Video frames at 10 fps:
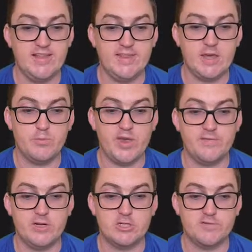In the end, we
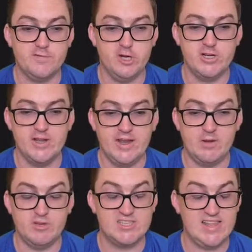finished third, and
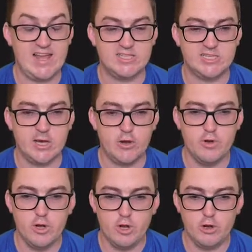it was Lazio
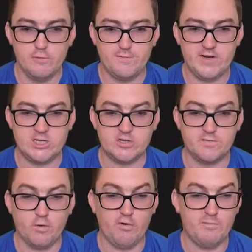who finished
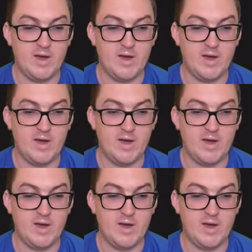fourth.